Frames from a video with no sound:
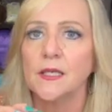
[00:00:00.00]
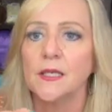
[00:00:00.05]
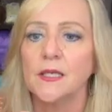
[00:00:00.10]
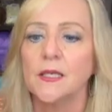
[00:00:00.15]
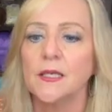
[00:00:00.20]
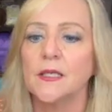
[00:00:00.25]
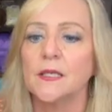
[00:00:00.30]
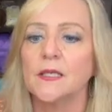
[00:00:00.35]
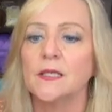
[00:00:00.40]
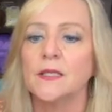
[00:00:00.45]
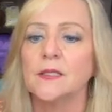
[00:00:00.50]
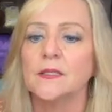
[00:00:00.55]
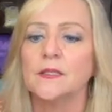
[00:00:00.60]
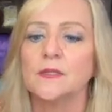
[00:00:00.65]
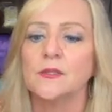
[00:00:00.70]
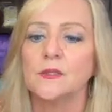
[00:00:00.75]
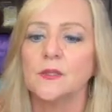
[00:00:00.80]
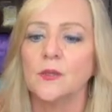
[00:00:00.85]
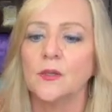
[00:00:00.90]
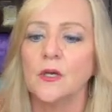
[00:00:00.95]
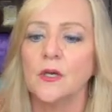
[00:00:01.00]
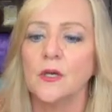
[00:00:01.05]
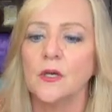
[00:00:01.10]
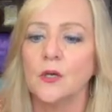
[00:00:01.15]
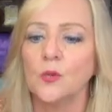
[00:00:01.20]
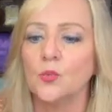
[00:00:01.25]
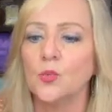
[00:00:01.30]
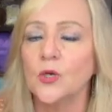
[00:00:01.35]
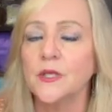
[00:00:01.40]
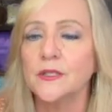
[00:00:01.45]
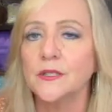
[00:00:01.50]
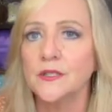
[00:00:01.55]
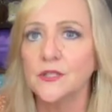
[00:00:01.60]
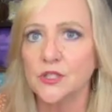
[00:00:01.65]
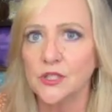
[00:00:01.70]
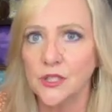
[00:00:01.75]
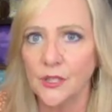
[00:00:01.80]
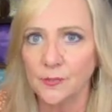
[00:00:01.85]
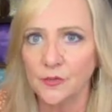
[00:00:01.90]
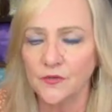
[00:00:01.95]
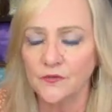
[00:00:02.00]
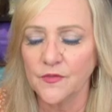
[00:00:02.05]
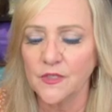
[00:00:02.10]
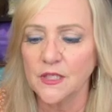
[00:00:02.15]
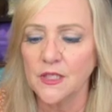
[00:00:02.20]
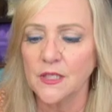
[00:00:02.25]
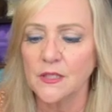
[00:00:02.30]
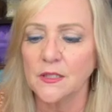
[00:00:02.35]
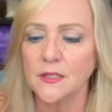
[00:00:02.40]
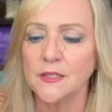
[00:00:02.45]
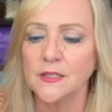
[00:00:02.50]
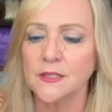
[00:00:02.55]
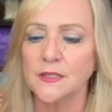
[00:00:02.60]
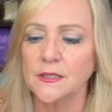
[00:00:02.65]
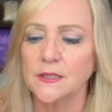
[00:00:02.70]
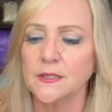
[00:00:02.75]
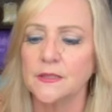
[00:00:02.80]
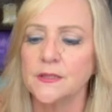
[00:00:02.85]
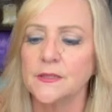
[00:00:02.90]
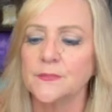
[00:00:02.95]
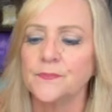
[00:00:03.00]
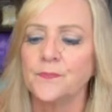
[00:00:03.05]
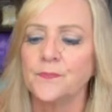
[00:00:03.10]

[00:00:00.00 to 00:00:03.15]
and what the shape of the needle is.